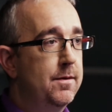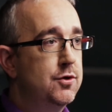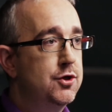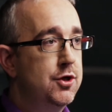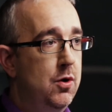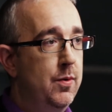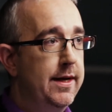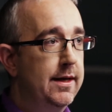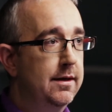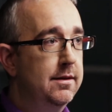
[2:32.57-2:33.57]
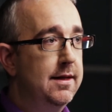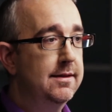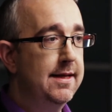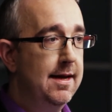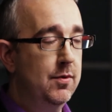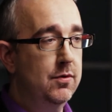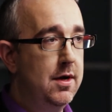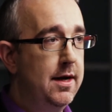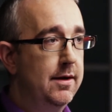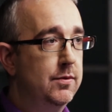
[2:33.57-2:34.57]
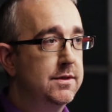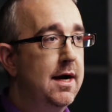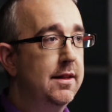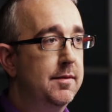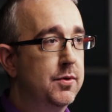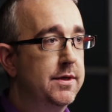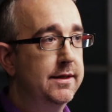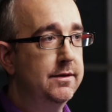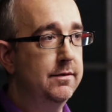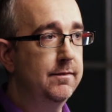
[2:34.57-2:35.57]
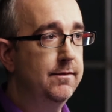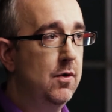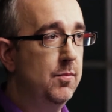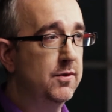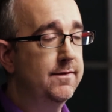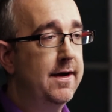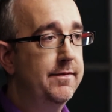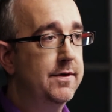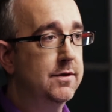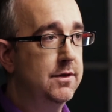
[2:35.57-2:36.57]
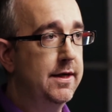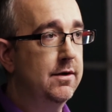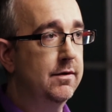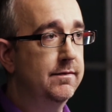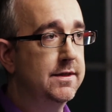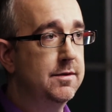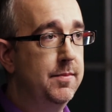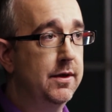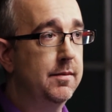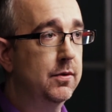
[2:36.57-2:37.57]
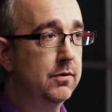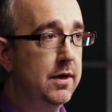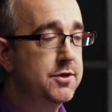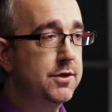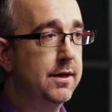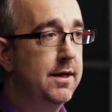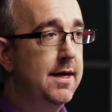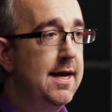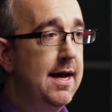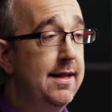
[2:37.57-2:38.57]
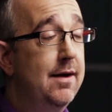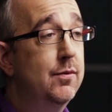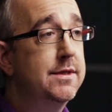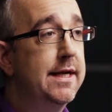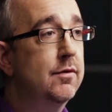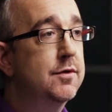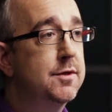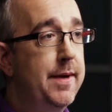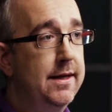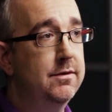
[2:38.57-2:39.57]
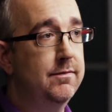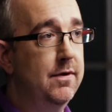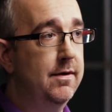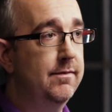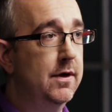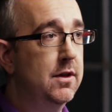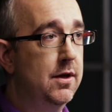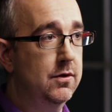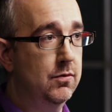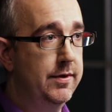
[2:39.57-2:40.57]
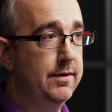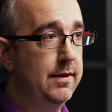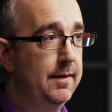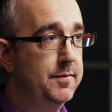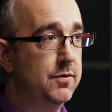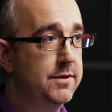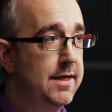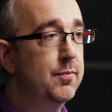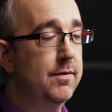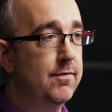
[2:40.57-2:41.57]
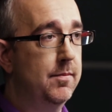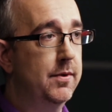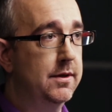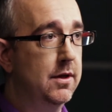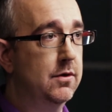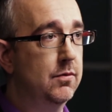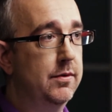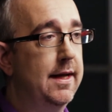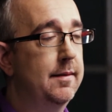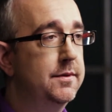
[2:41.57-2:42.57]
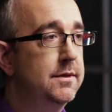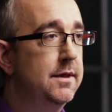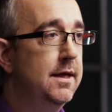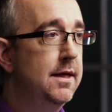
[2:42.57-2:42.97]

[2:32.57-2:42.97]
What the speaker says: showing that the MRI was highly predictive almost 5 years later of disability progression. And that was irrespective of a clinical relapse, so separate from a clinical relapse.